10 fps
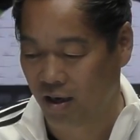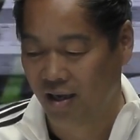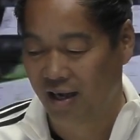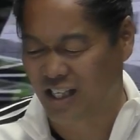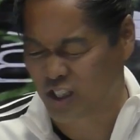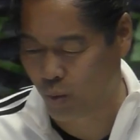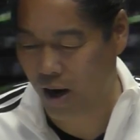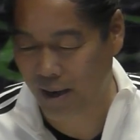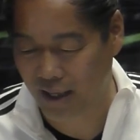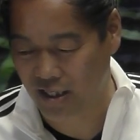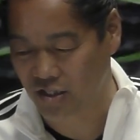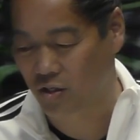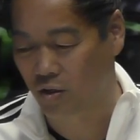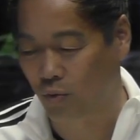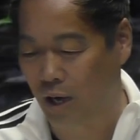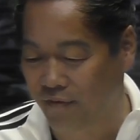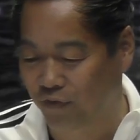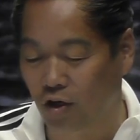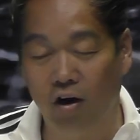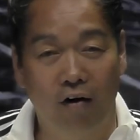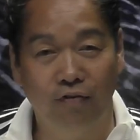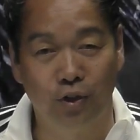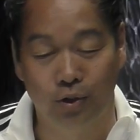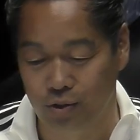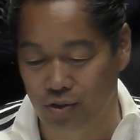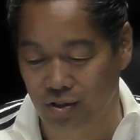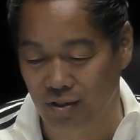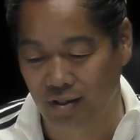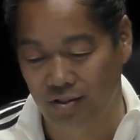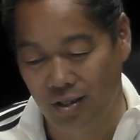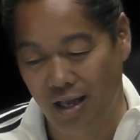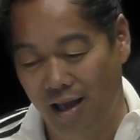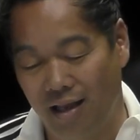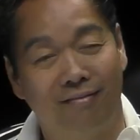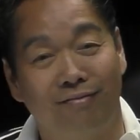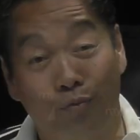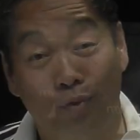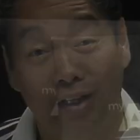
I swear by these. Great for golf shoes and really